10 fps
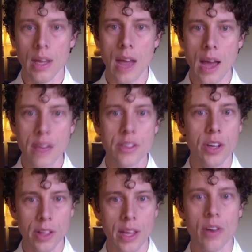It has
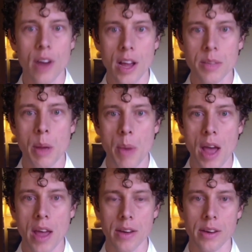certainly crossed my
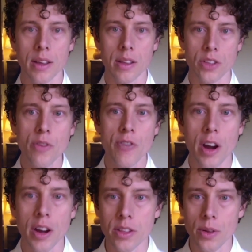mind. So
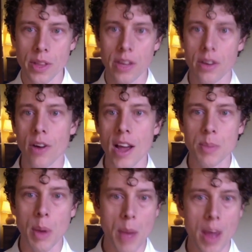far, it's only
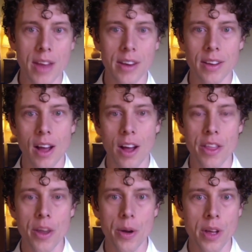crossed my mind.
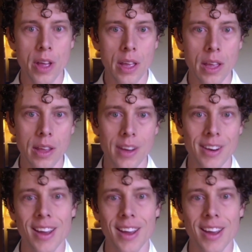Although, in